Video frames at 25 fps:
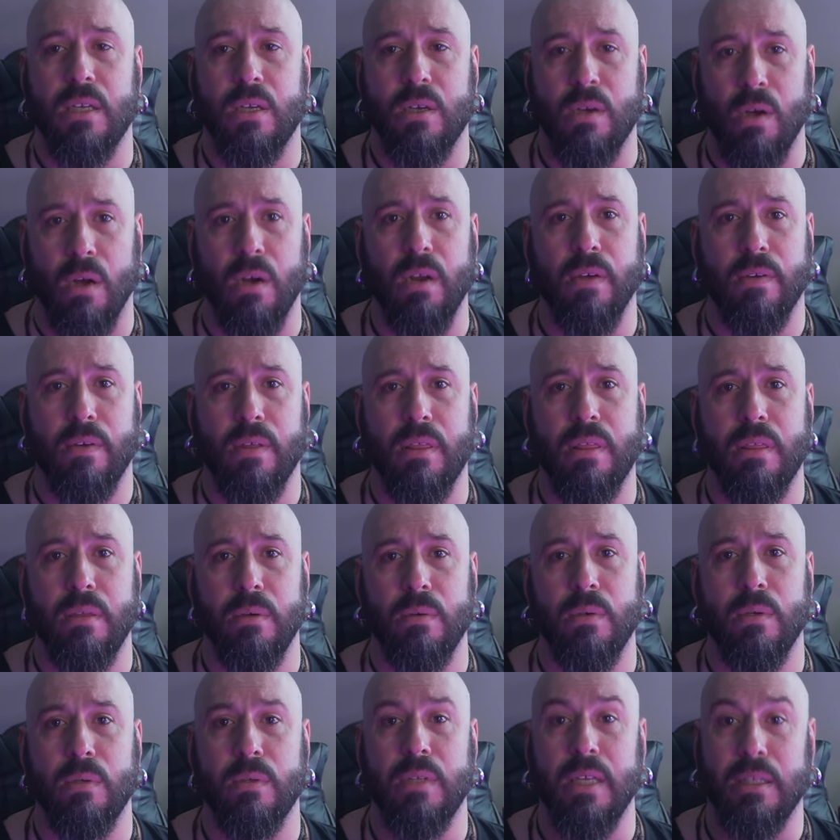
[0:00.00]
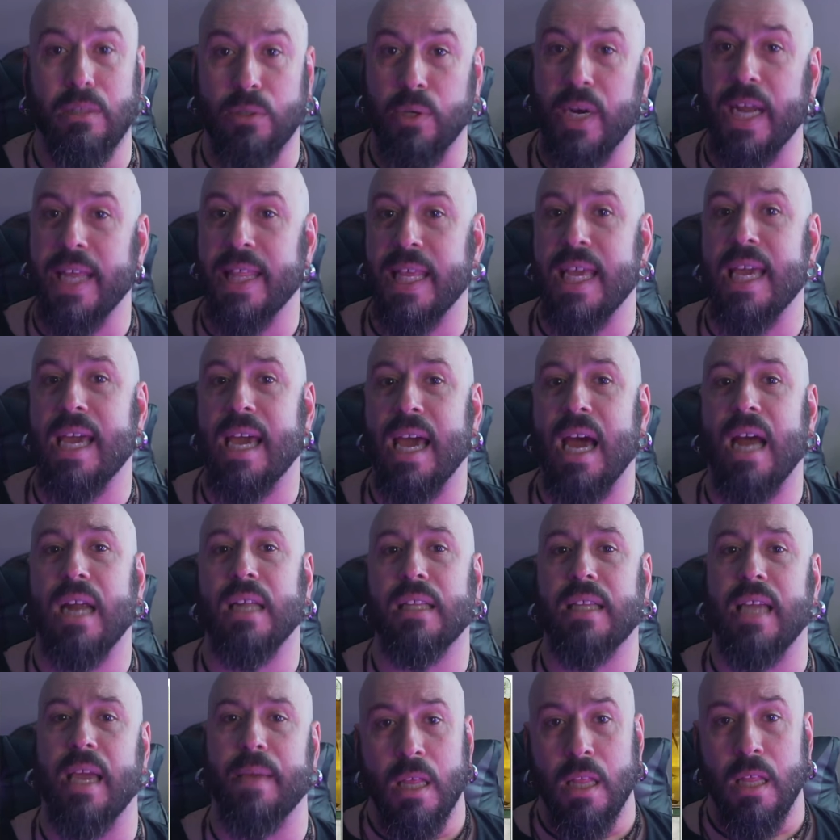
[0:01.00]
Call of Cthulhu, the trading
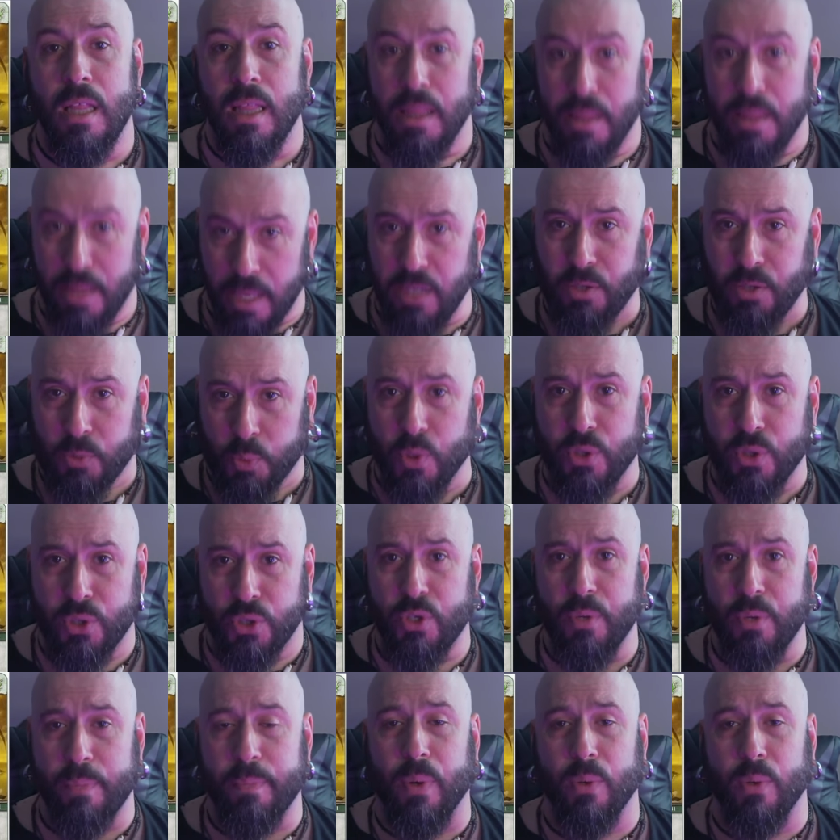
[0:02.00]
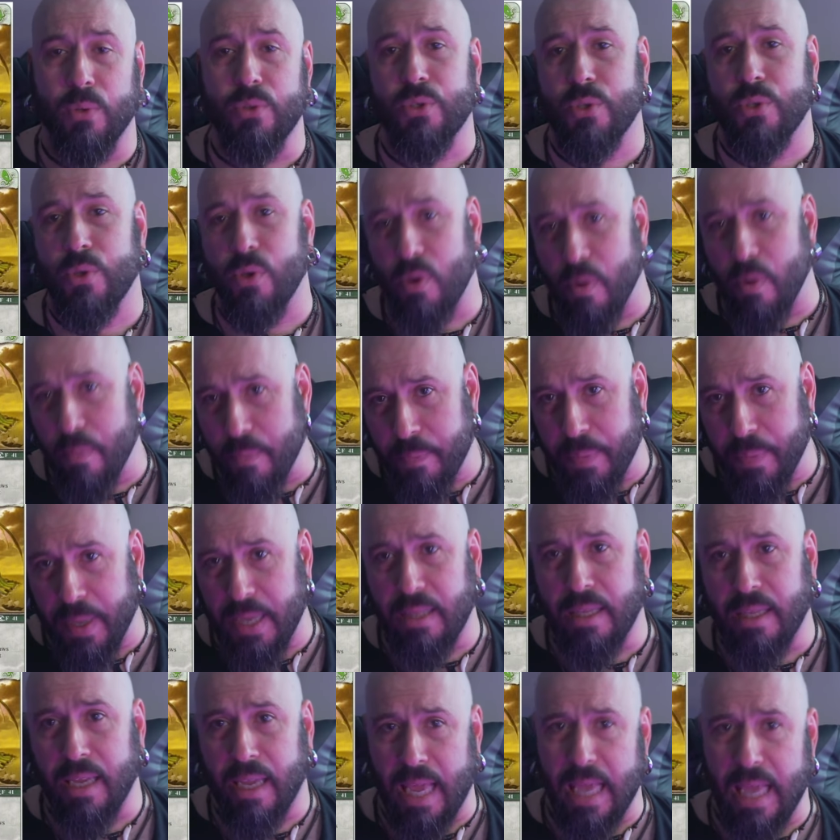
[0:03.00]
card game. This was supposed to
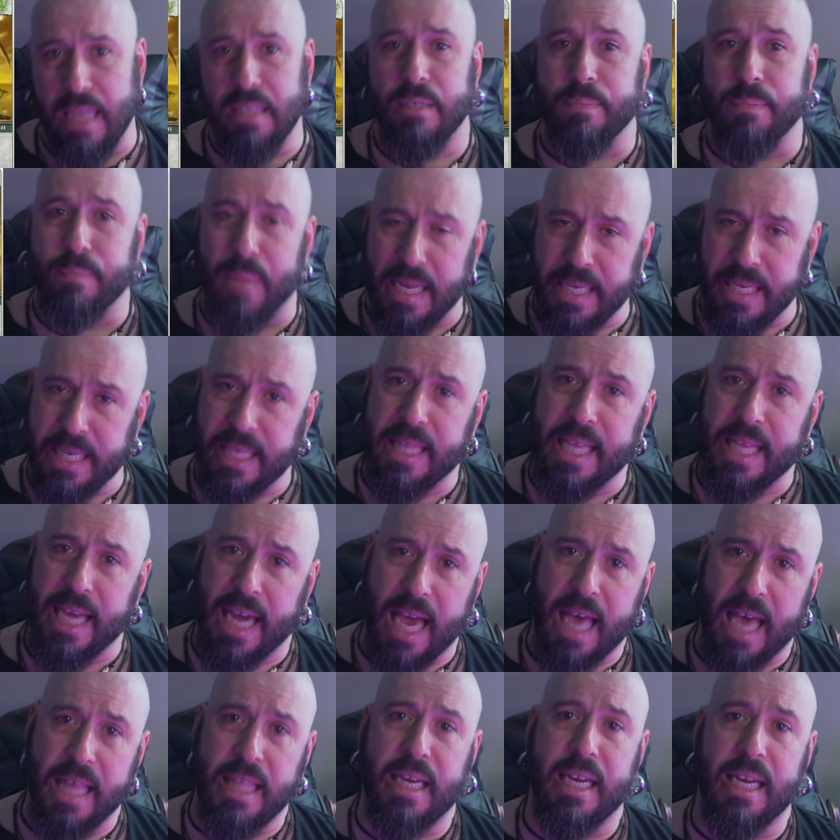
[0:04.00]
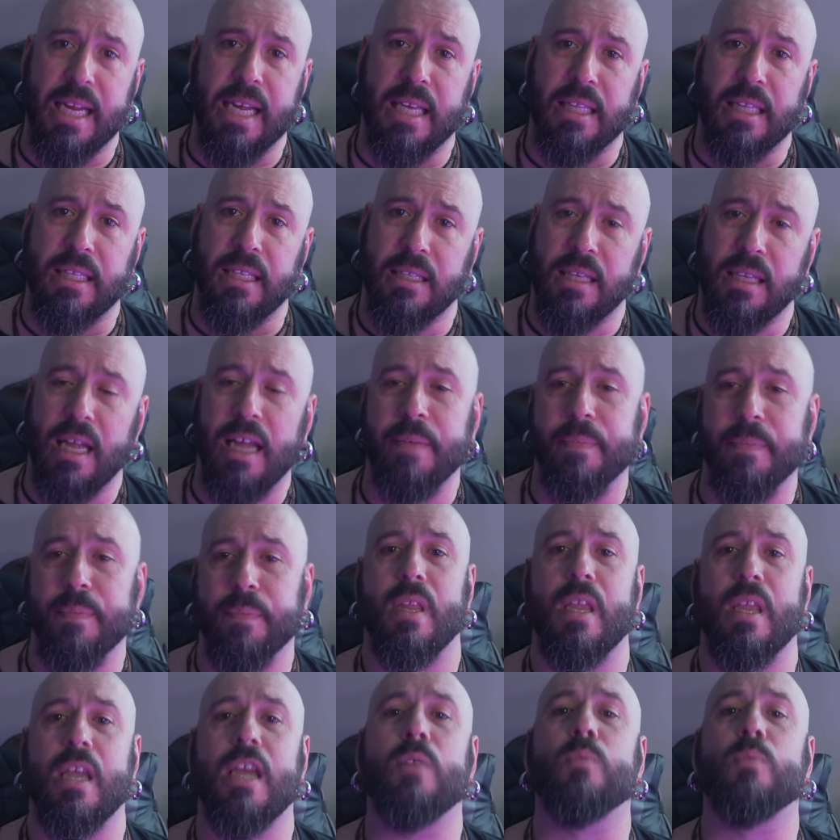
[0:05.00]
compete against Magic the Gathering at the time.
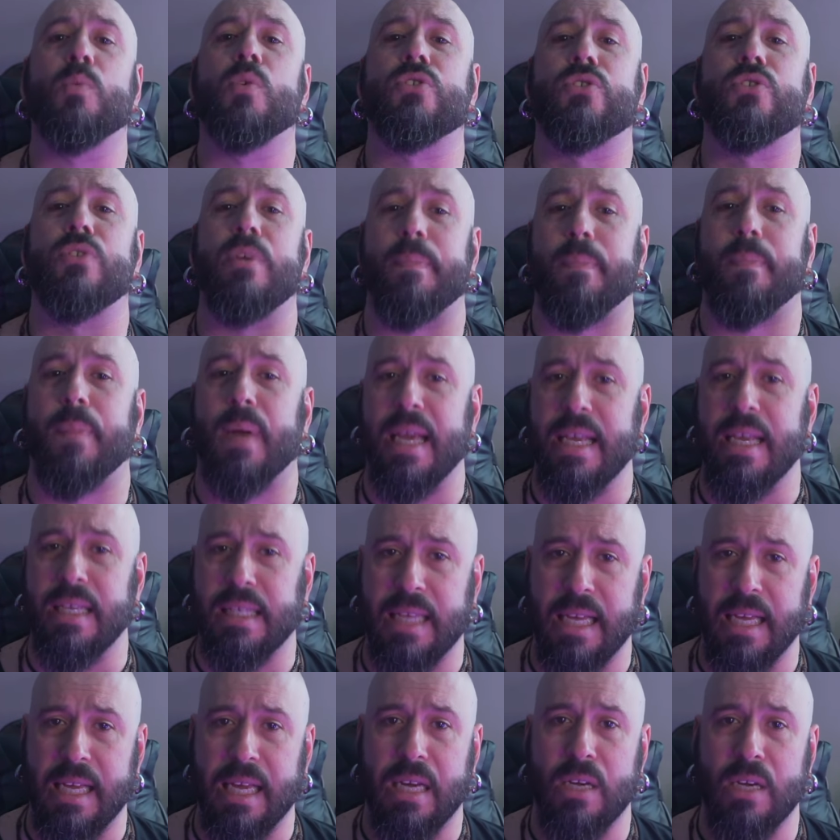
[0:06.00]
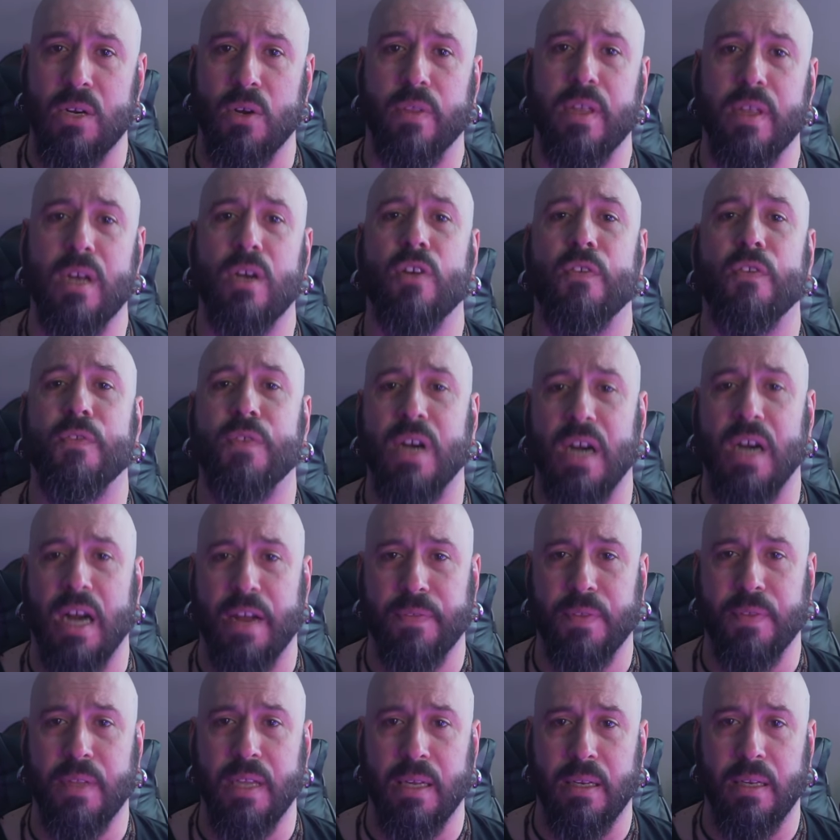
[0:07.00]
It was replacing another
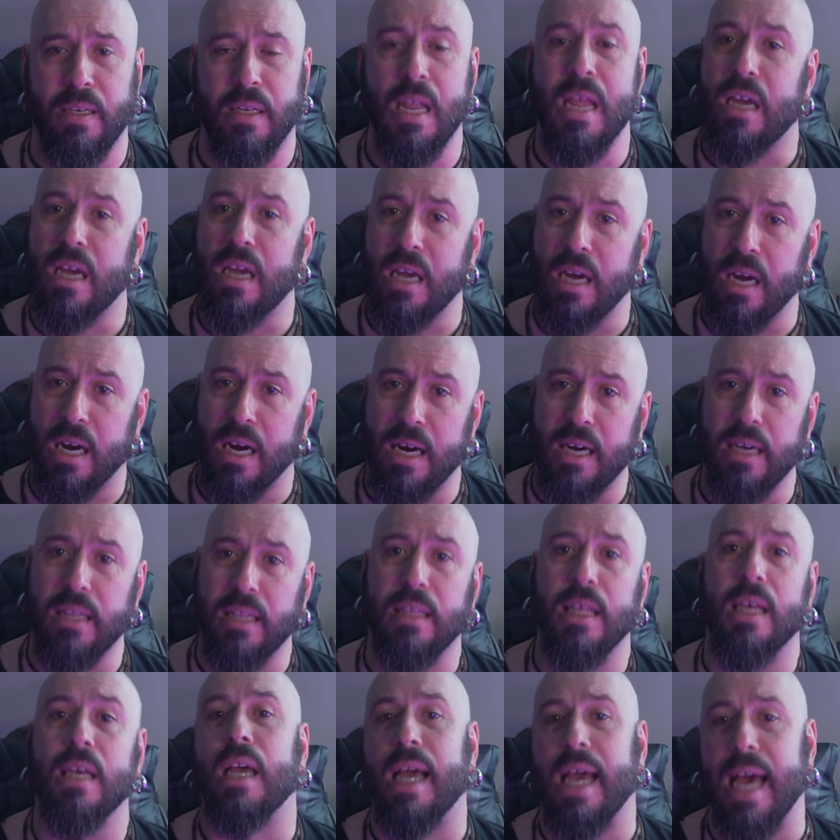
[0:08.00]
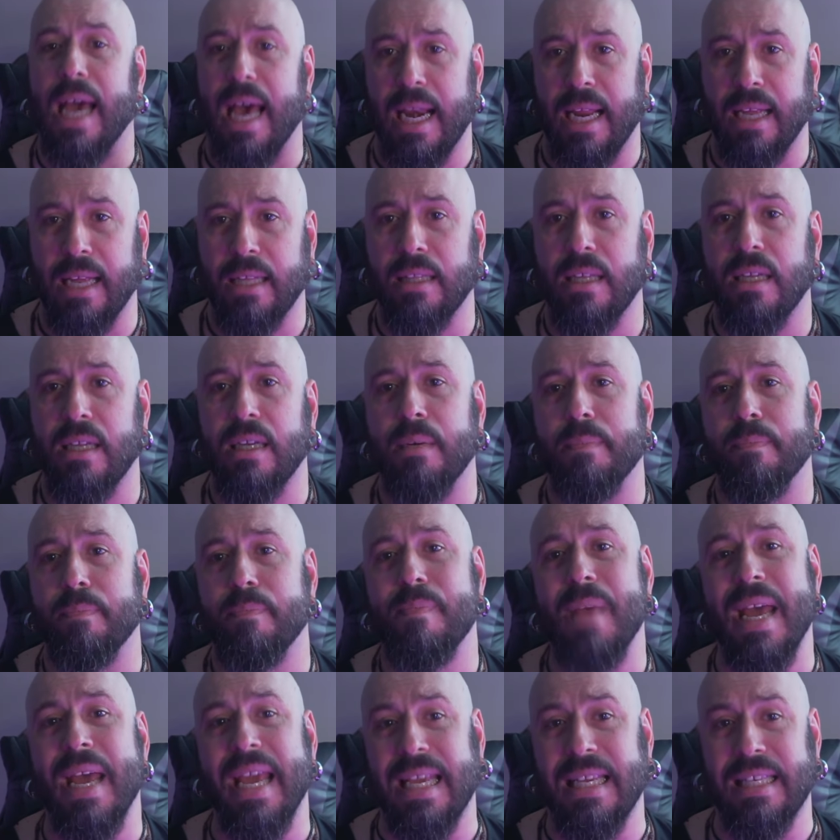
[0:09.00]
Lovecraftian card
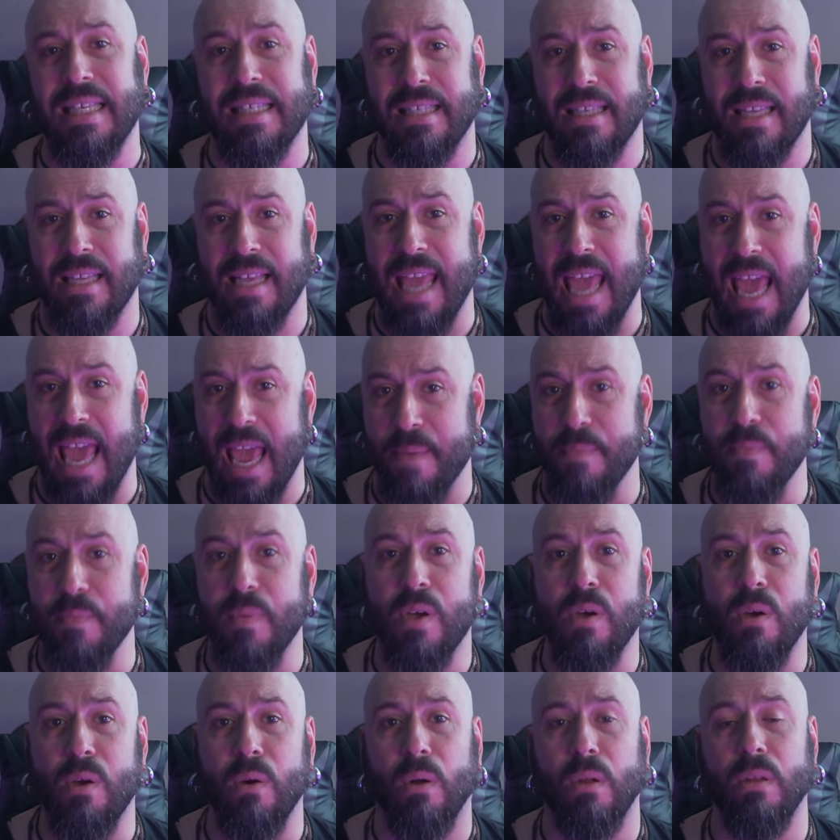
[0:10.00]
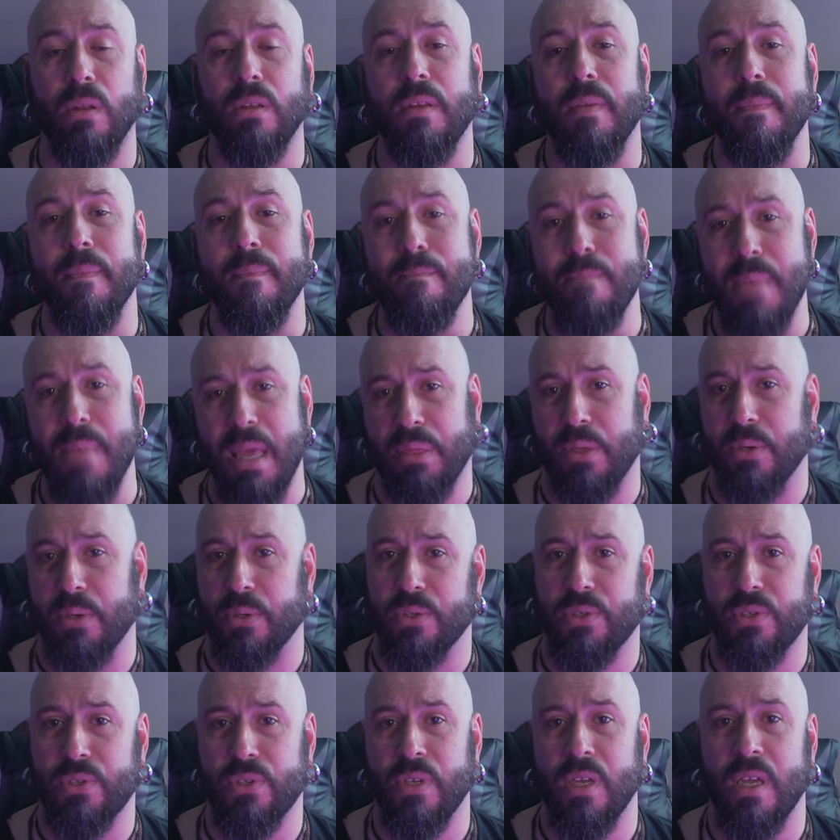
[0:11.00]
character-based game called
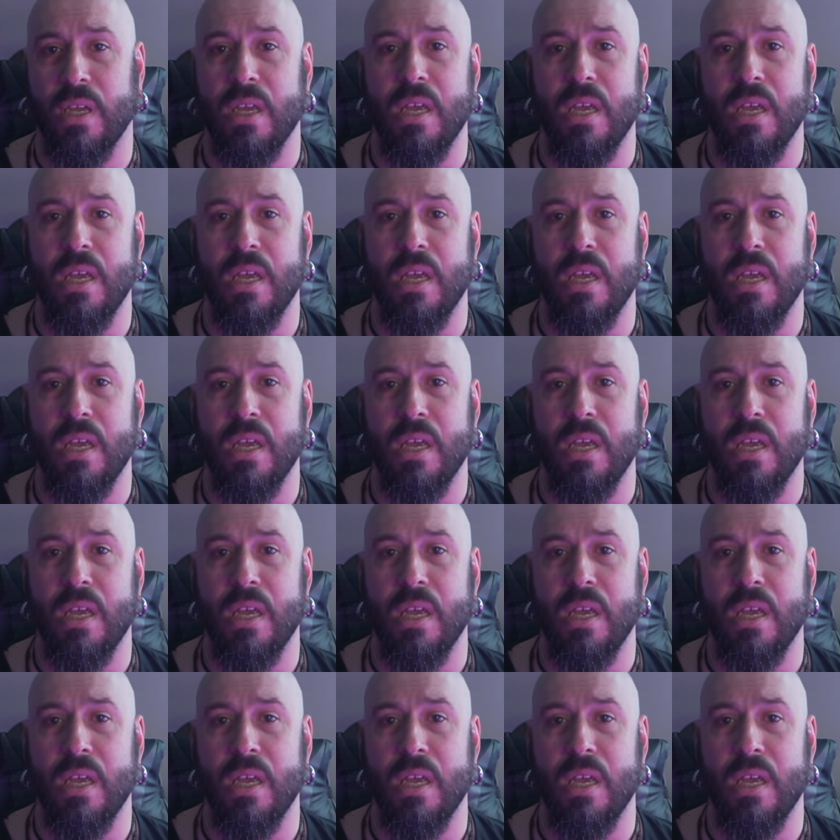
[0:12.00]
Mythos.